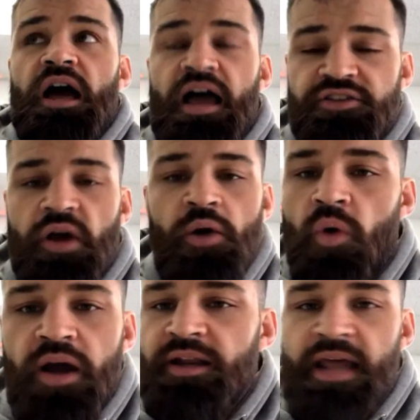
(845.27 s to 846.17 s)
that's why I
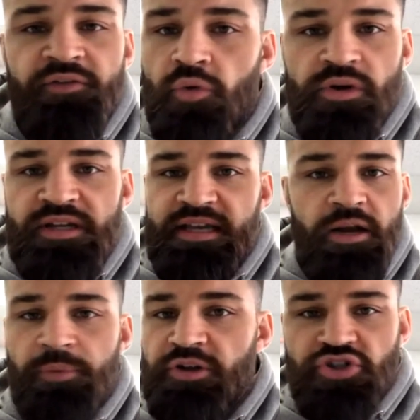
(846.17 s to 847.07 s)
wanted everyone to get
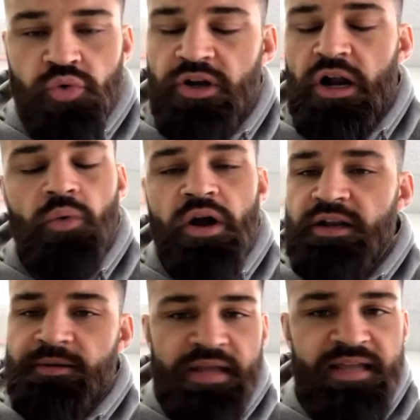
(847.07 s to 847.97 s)
up on Twitter. I
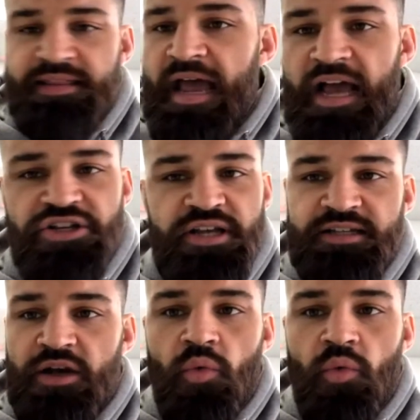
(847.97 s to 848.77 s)
wanted to hit the hashtags.